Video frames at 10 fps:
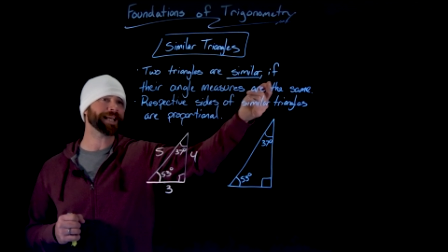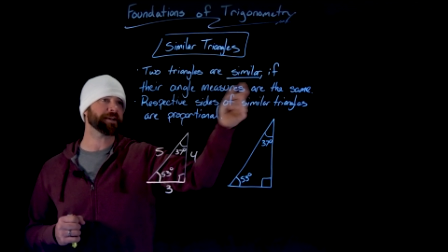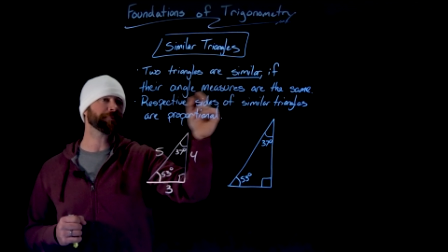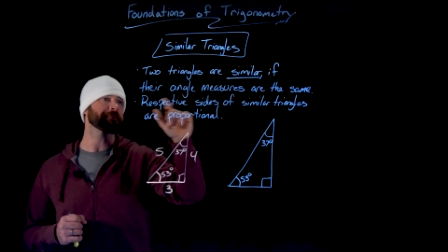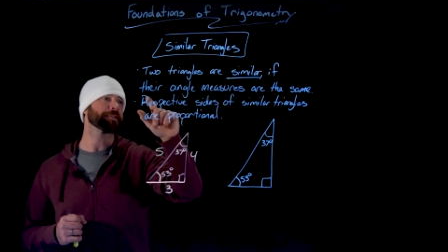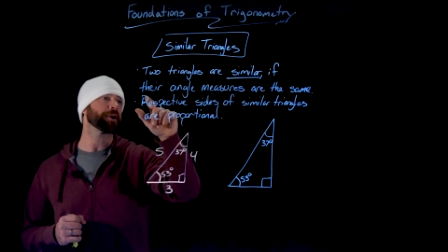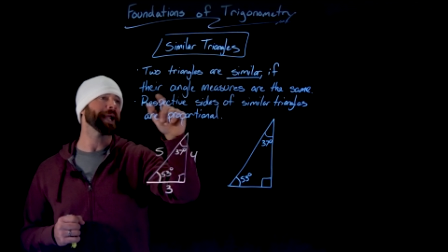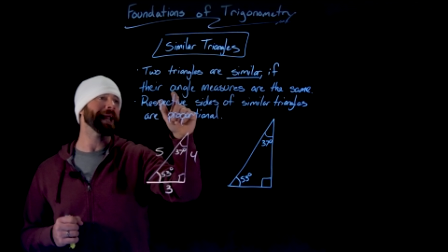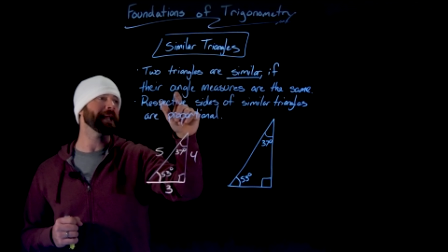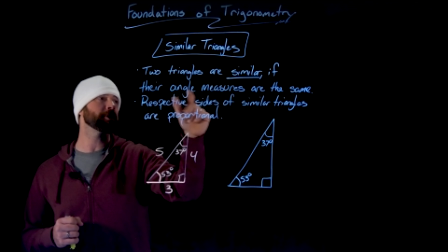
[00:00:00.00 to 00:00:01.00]
if
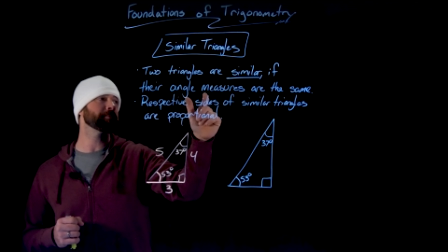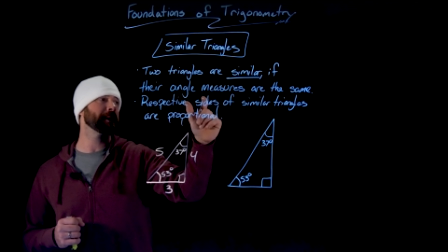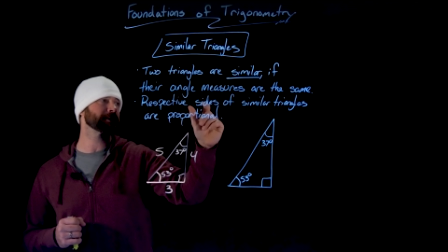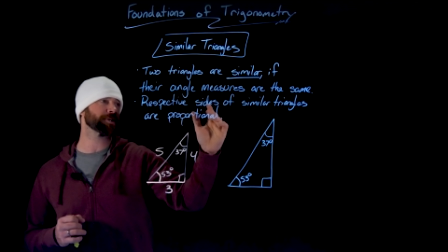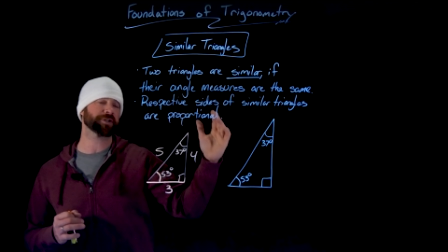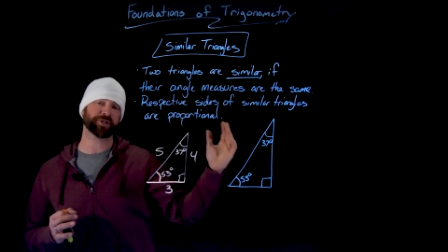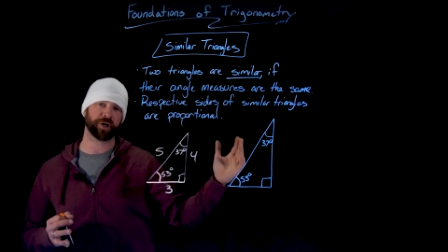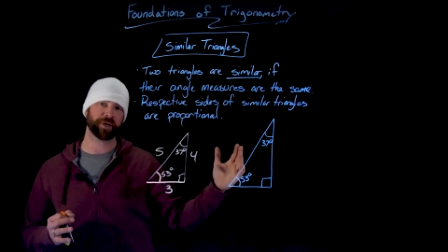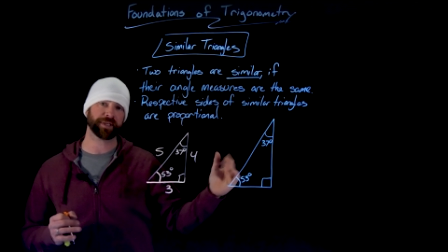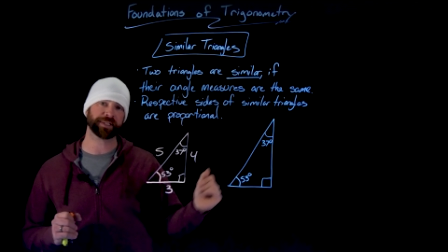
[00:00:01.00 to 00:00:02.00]
their angle measures
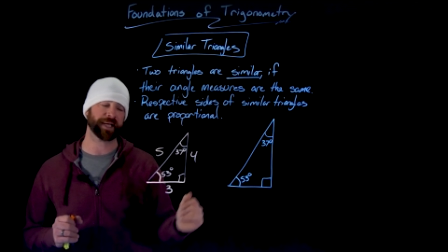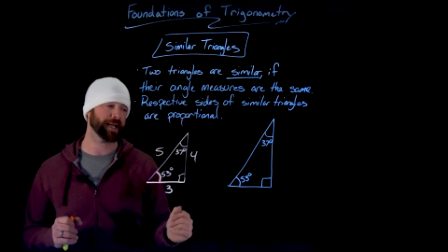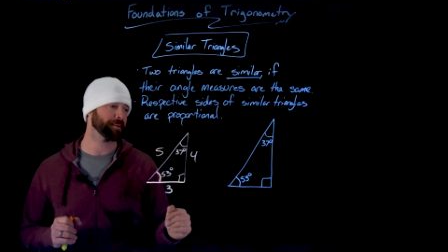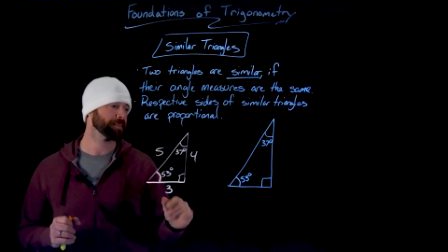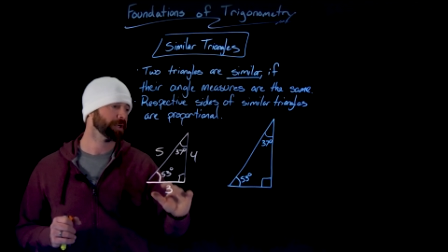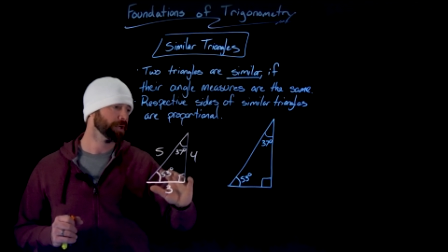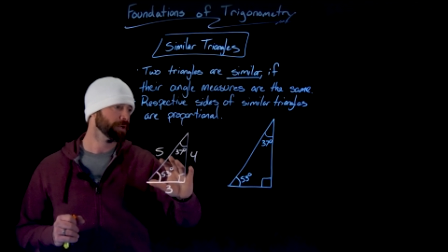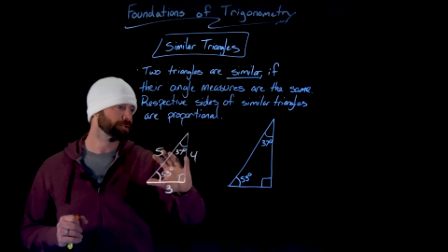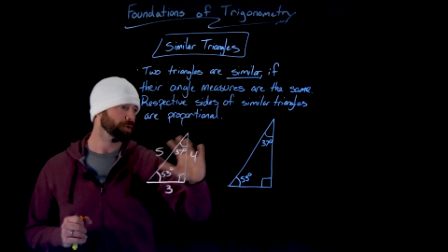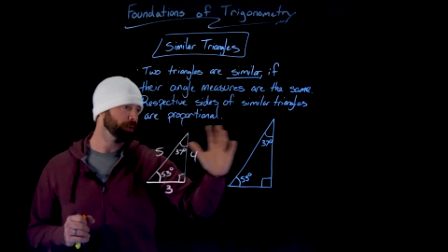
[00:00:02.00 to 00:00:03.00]
are the same.
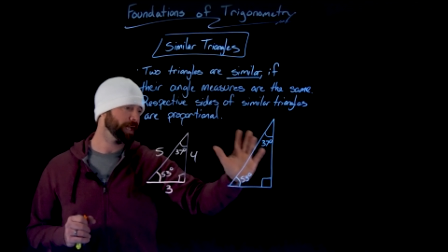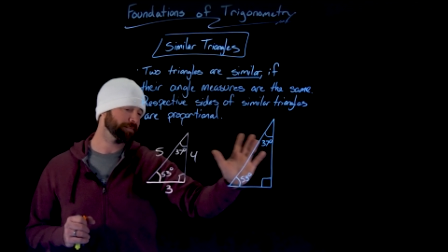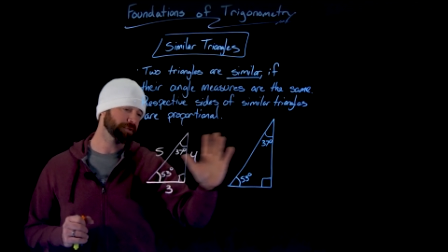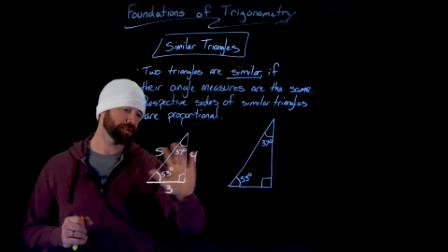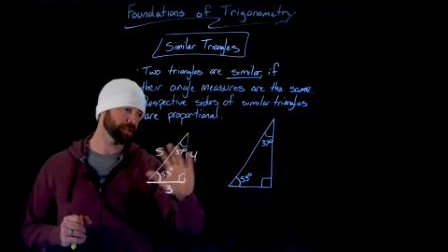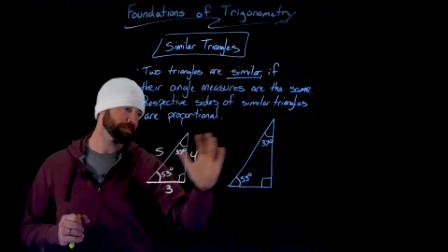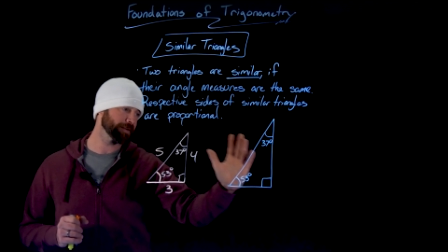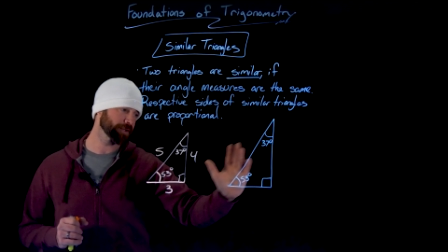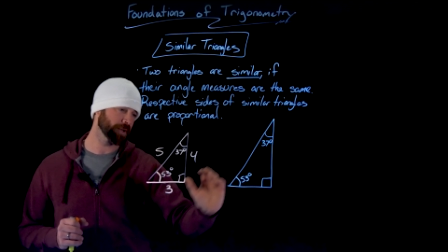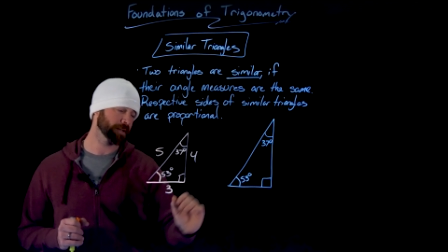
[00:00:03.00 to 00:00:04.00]
So we have two
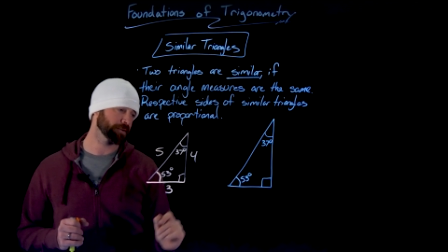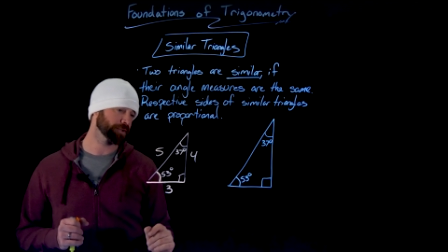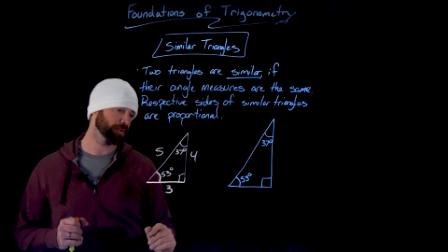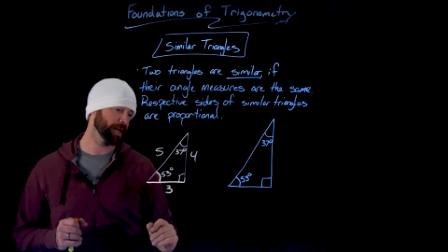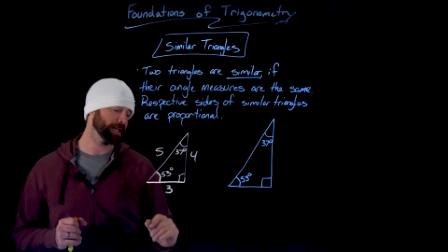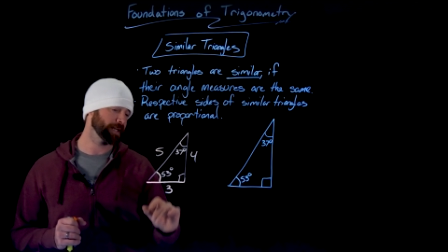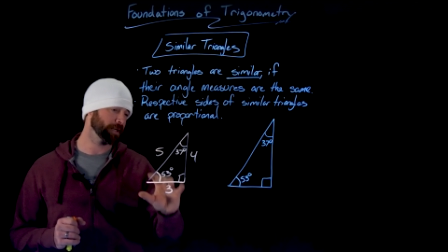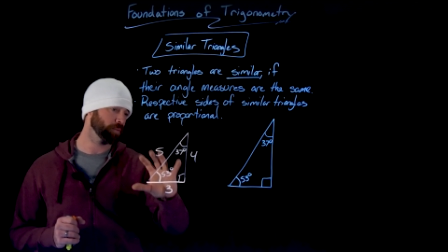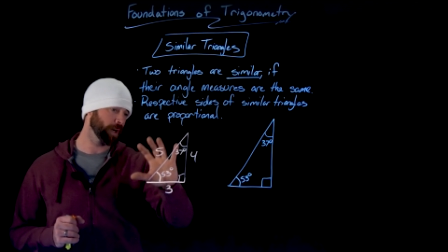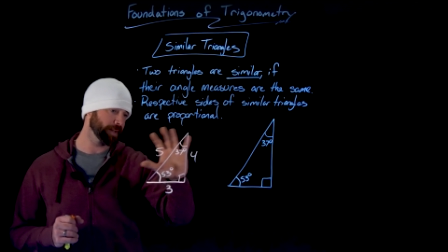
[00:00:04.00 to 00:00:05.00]
different triangles right
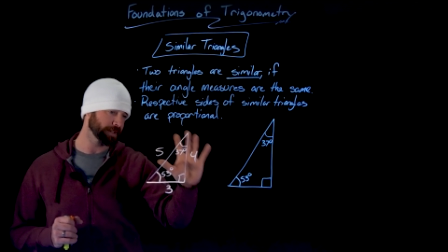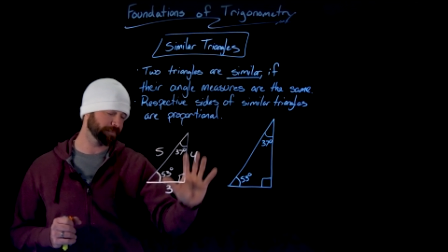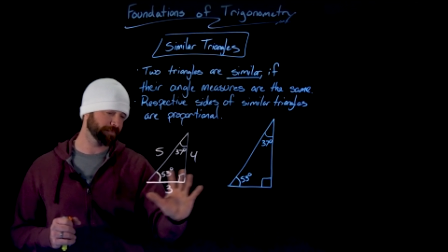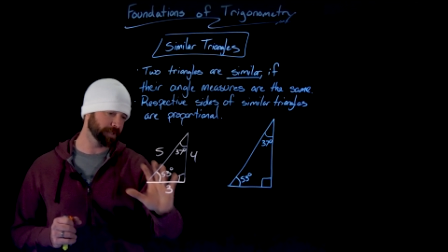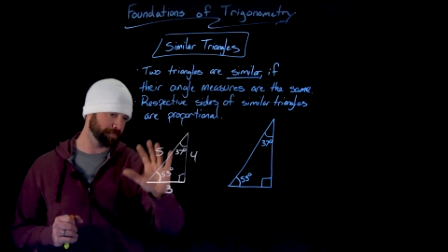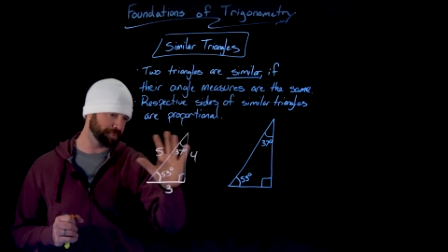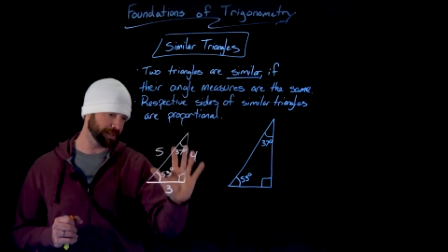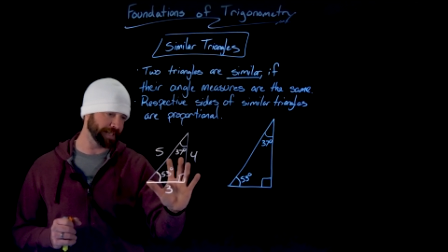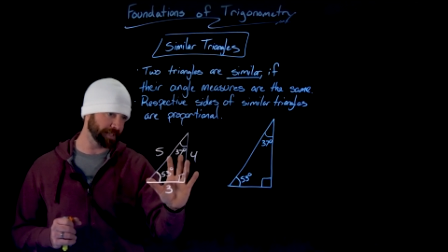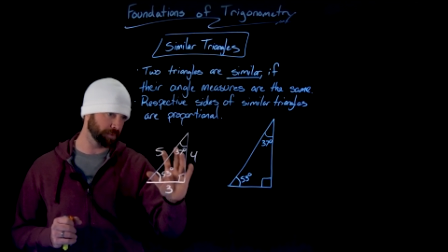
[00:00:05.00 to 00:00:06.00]
here, one that's
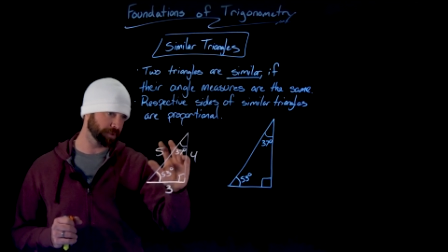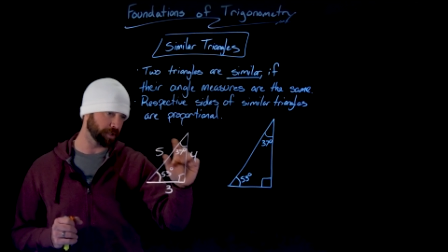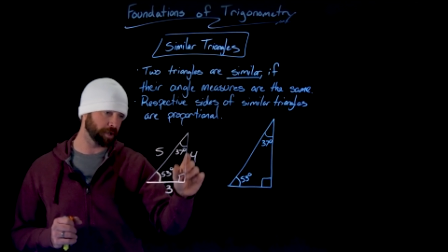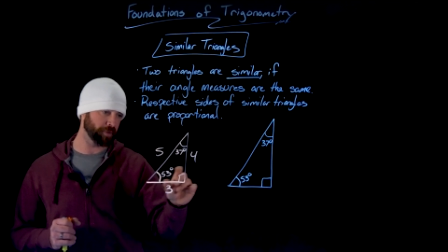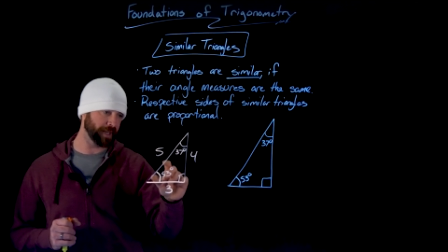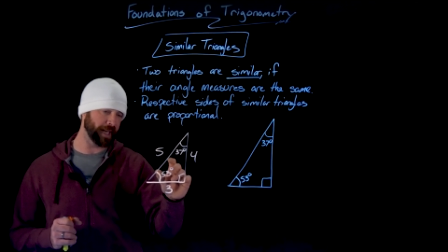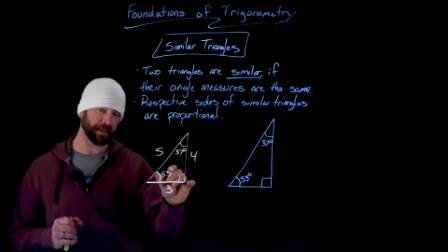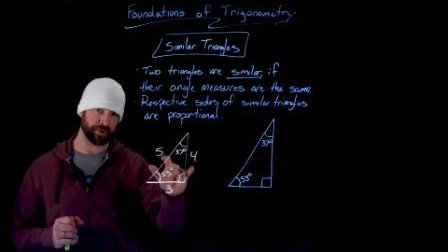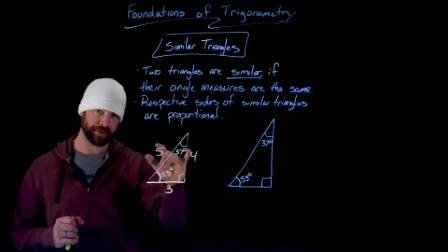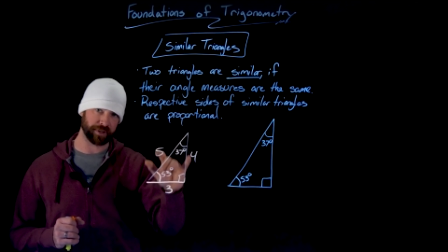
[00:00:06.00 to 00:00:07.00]
completed with all the
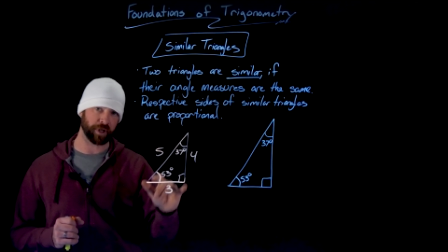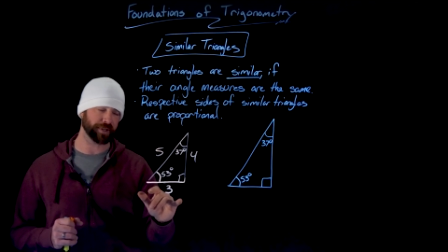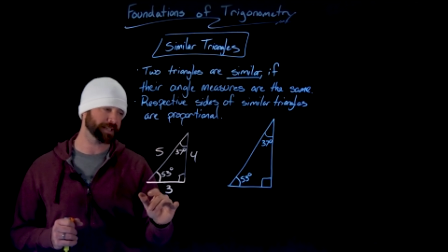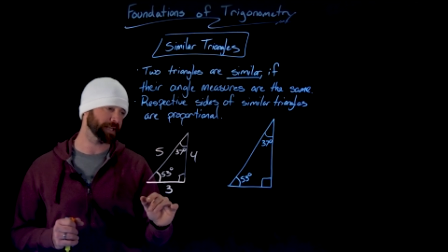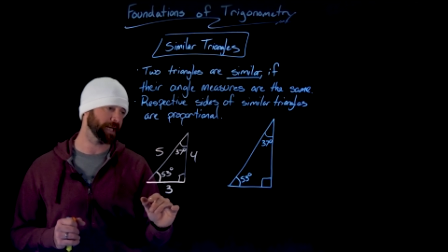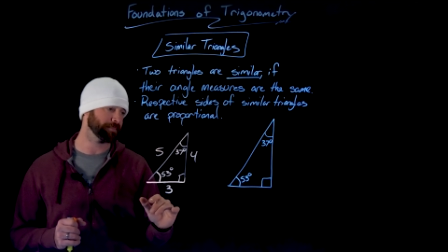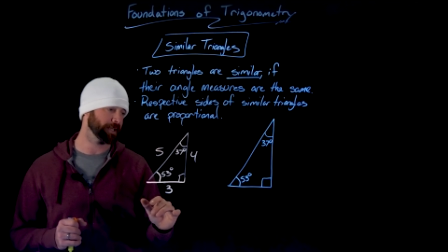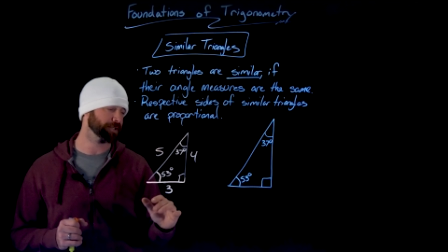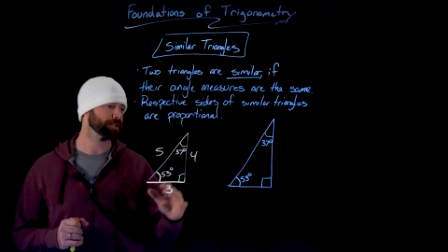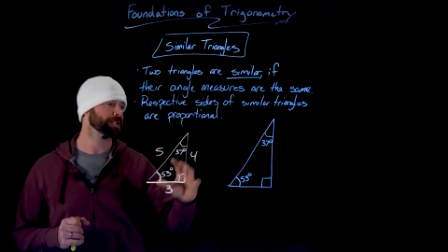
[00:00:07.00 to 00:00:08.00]
angles and all the side
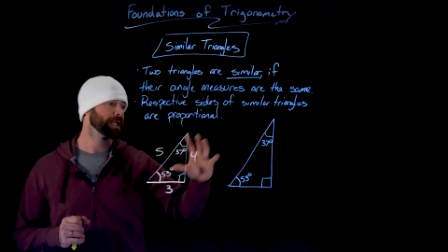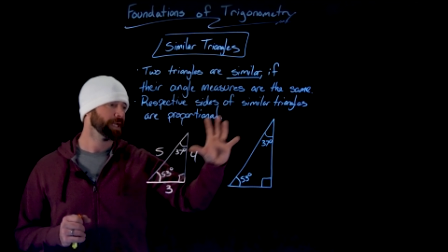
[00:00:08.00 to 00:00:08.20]
measures.